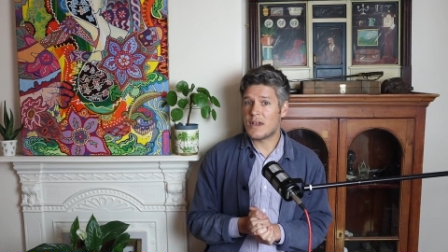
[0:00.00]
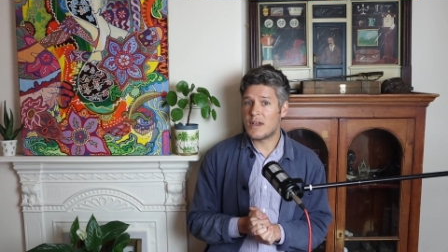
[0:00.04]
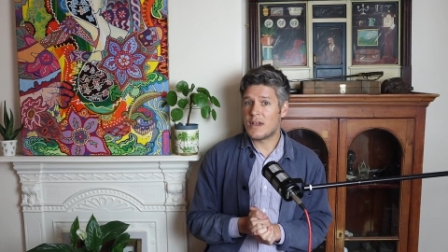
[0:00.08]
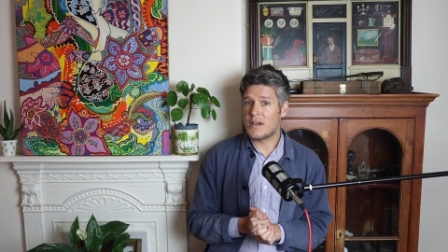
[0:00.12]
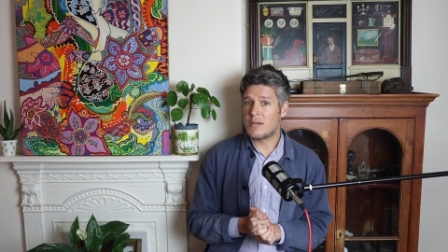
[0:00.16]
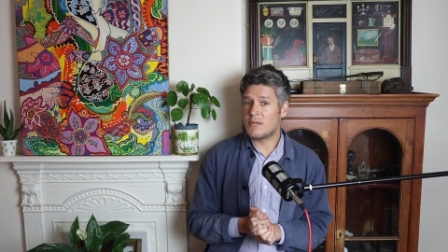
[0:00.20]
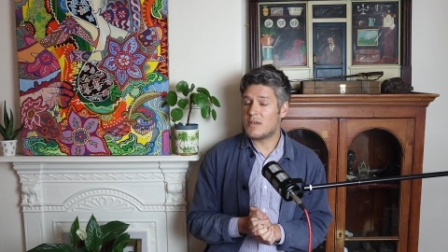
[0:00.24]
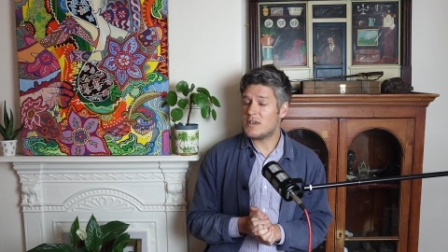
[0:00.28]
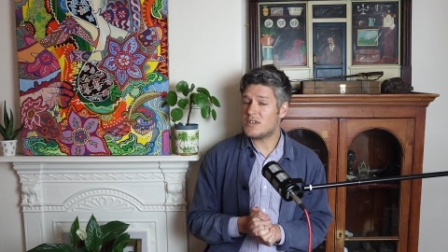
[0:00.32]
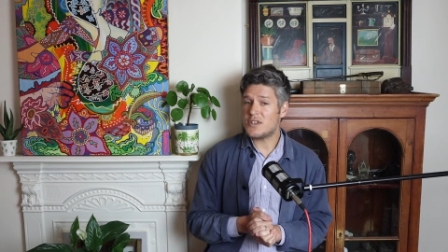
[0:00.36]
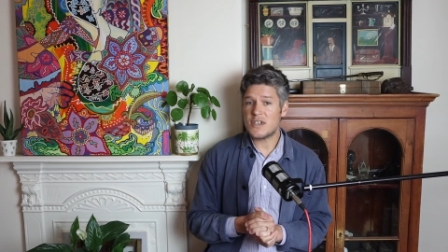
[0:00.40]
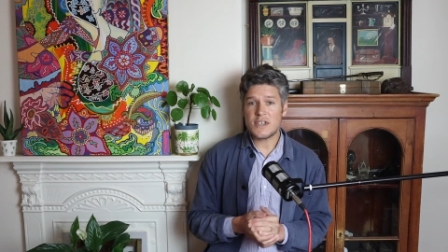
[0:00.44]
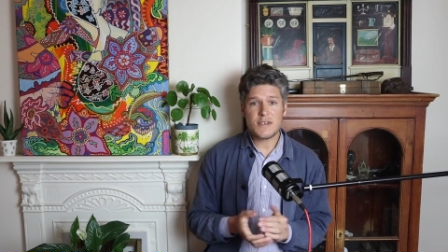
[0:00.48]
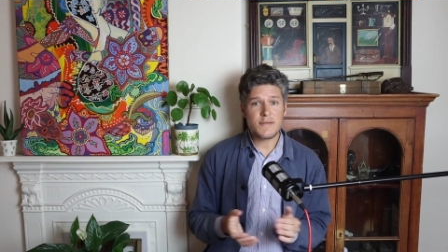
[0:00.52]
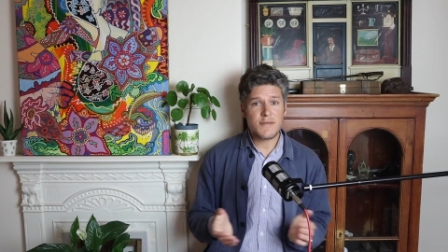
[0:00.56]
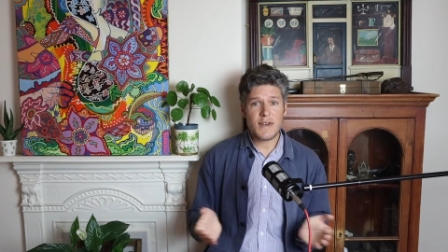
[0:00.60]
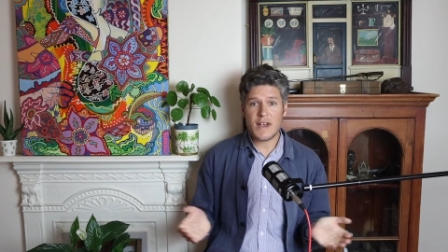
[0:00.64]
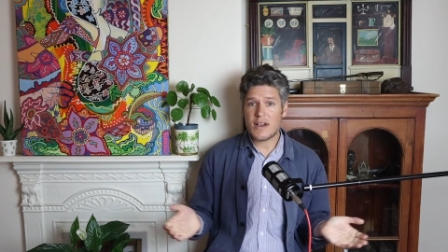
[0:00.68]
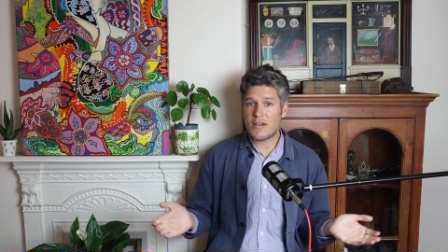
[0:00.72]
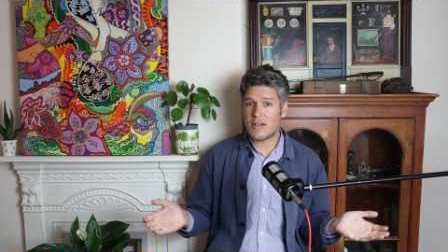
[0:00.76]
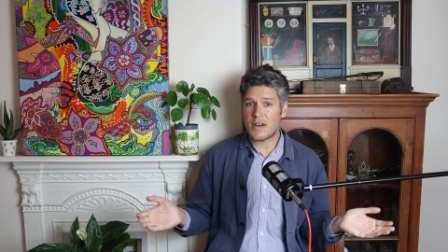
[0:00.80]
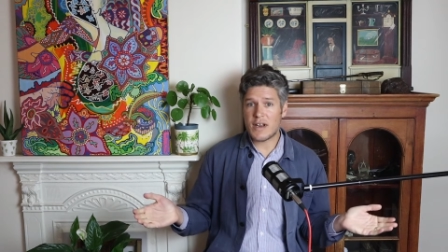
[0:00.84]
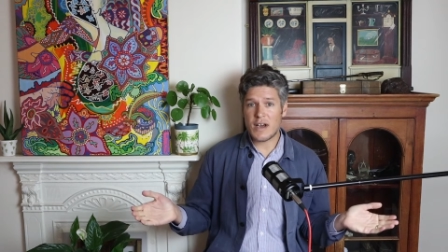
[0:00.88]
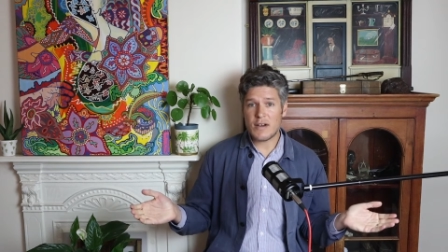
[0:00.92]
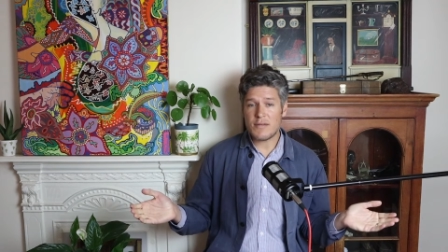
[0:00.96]
which is
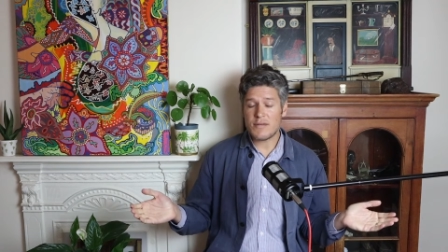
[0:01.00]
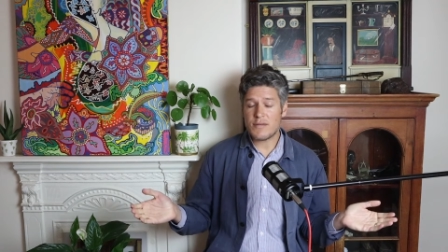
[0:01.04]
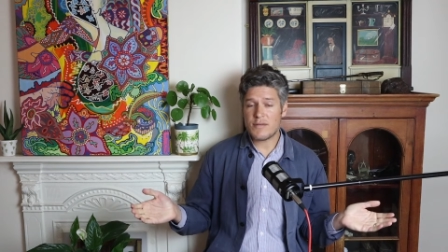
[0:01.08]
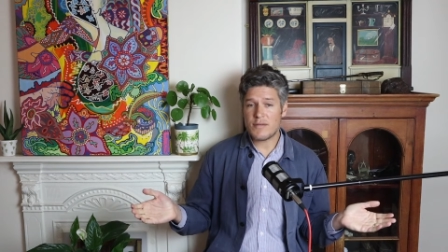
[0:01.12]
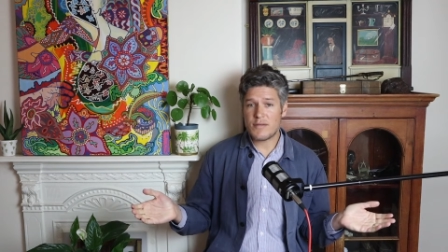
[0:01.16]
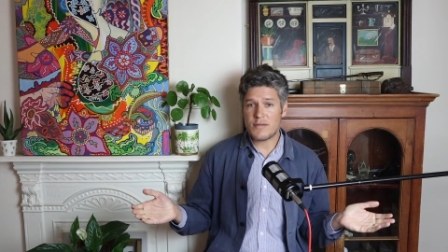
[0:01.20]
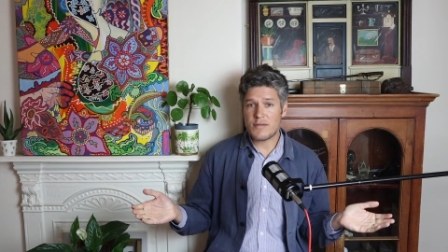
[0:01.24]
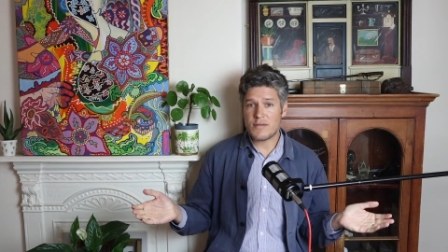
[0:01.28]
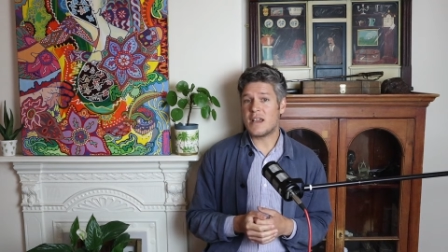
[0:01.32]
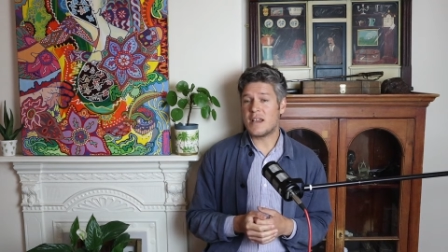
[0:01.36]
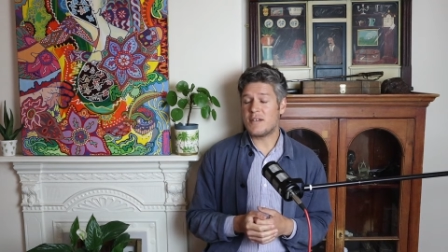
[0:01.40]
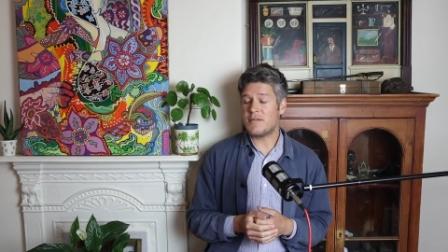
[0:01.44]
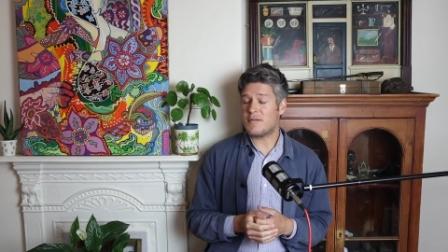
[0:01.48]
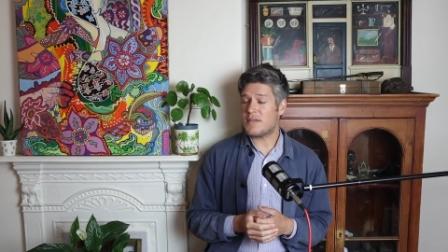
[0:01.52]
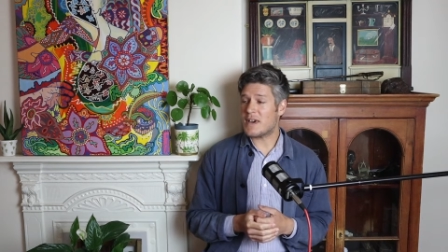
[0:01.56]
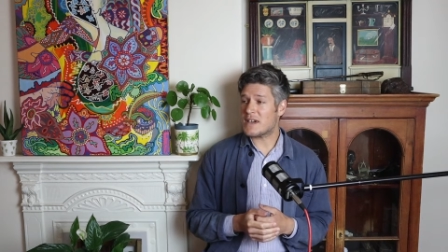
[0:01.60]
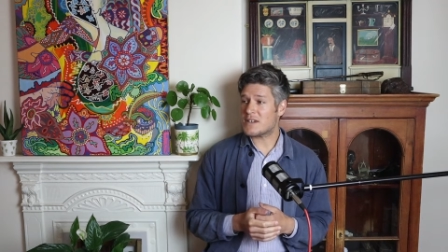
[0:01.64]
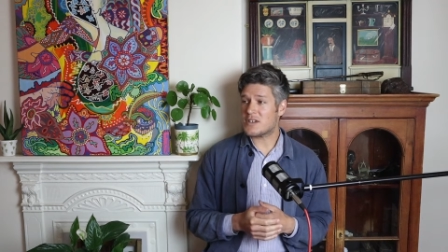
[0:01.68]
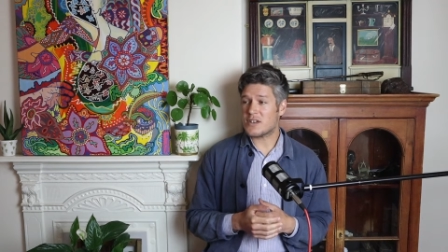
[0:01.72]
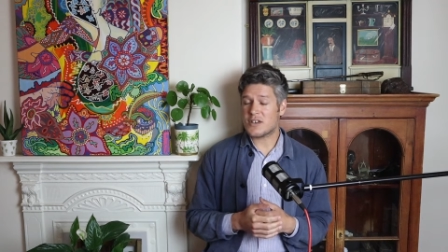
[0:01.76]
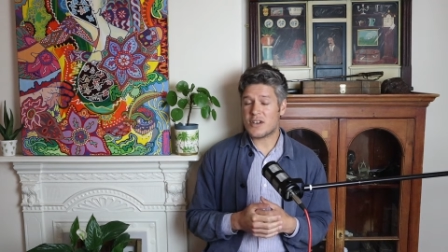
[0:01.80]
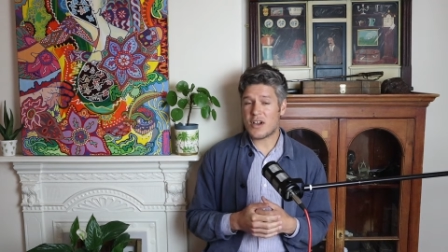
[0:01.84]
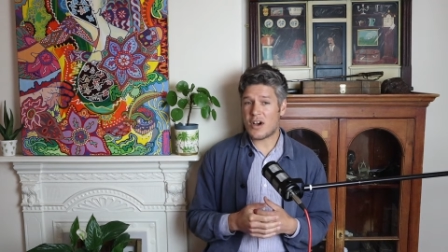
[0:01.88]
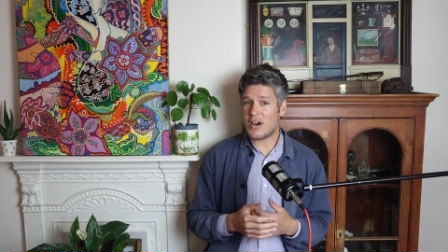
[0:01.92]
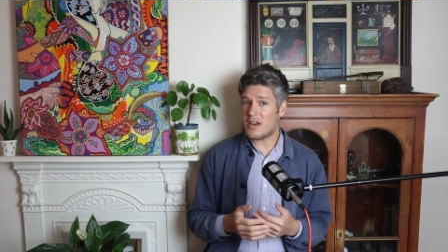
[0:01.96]
fair enough. In
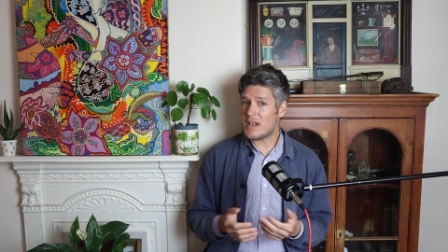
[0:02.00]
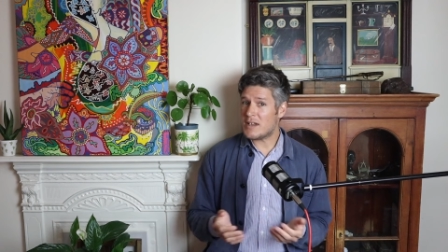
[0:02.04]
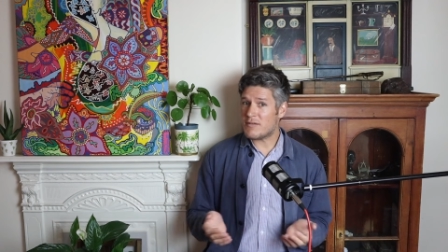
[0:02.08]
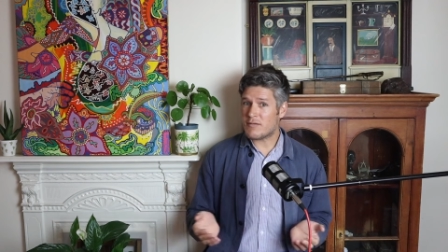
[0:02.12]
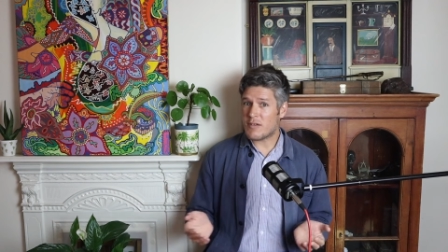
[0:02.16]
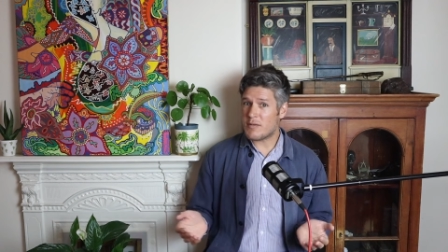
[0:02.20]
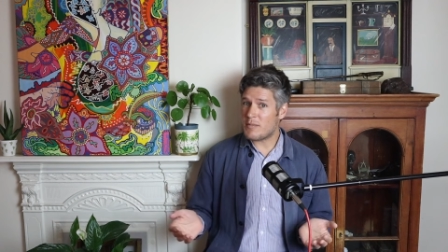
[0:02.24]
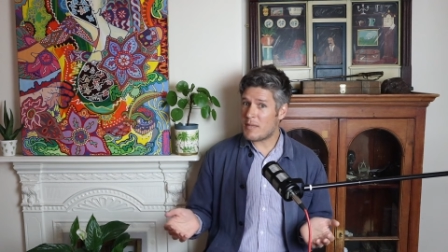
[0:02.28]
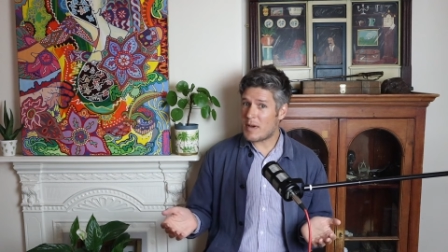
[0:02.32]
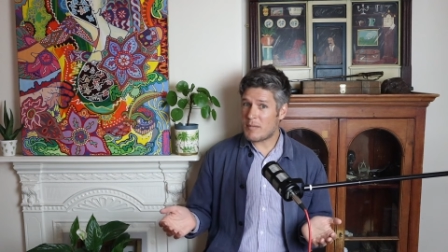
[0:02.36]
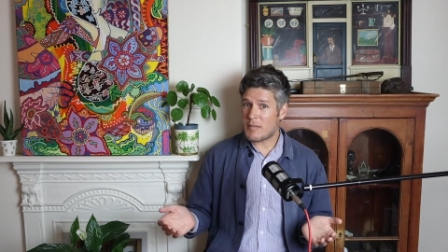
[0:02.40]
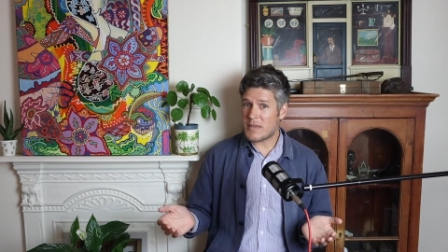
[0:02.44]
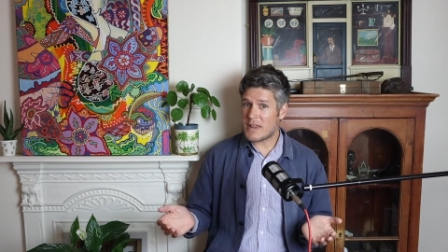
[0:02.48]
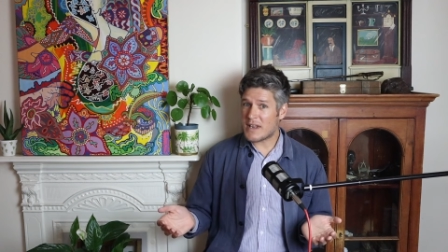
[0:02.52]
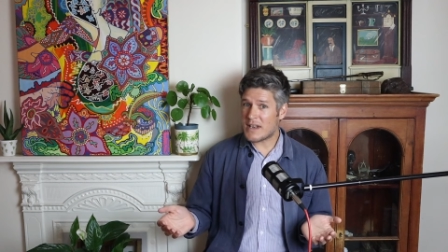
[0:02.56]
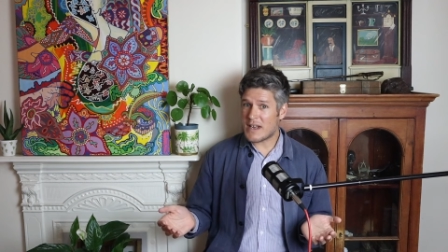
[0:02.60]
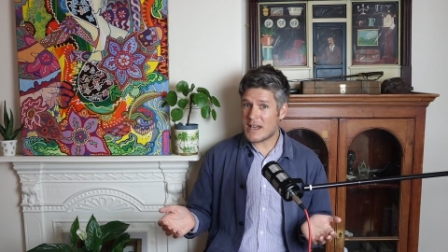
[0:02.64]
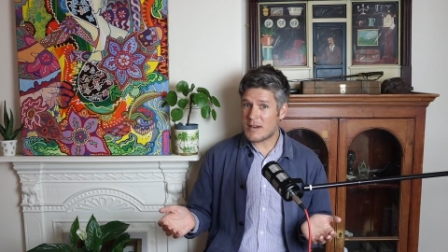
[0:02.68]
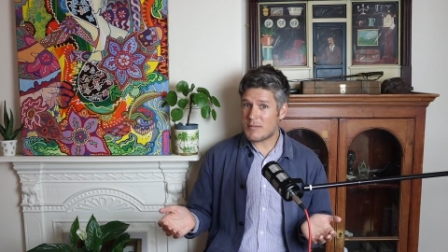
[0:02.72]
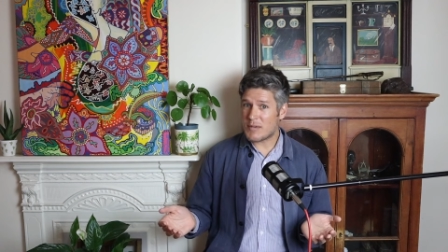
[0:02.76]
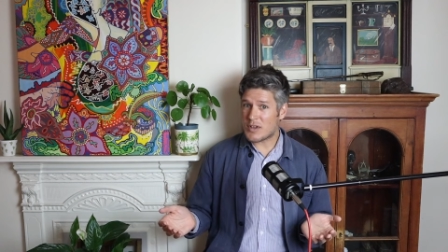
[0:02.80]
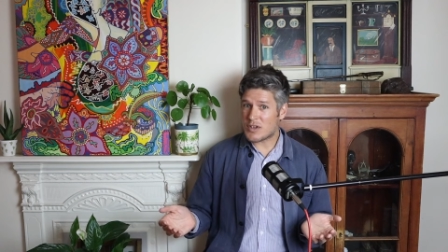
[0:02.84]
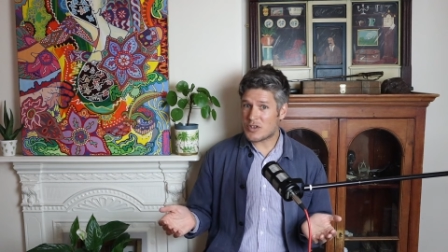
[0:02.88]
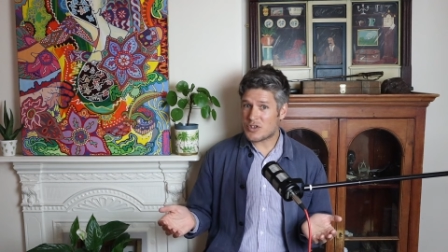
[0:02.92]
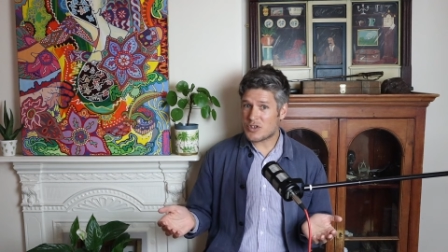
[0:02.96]
fact, I can't even remember the
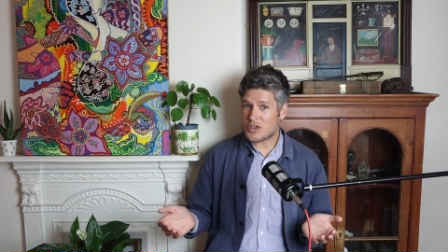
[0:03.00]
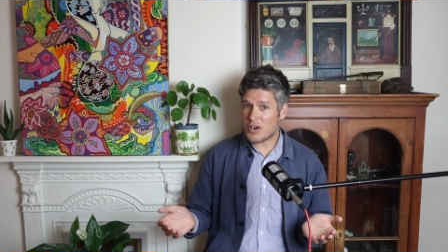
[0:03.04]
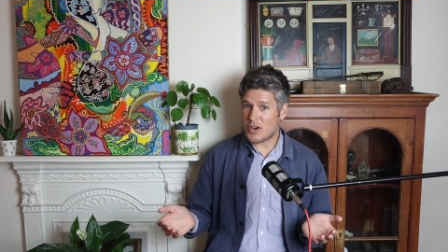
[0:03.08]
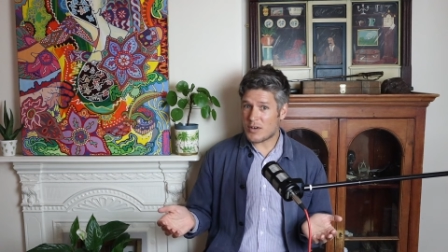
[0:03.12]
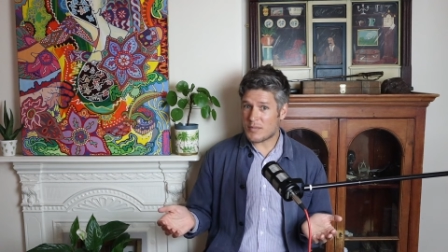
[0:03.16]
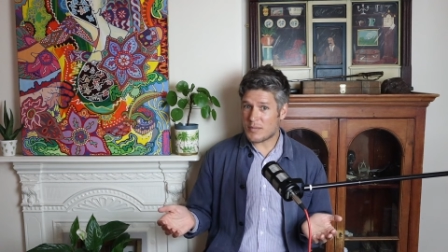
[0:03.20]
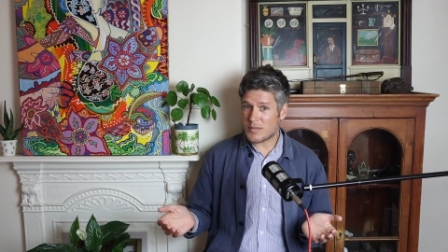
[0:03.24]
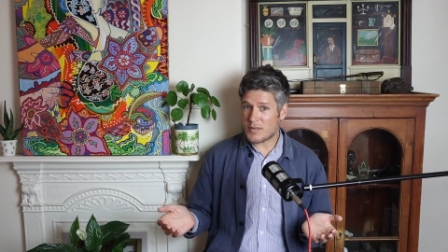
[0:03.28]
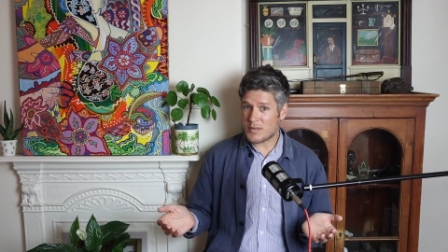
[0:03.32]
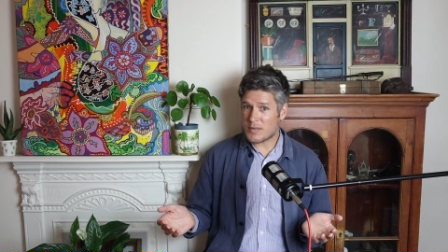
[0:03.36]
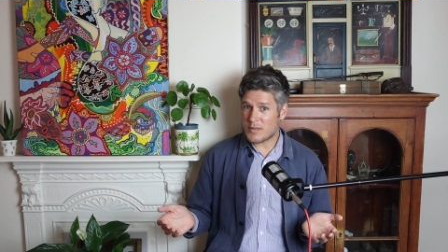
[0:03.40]
name of the shop,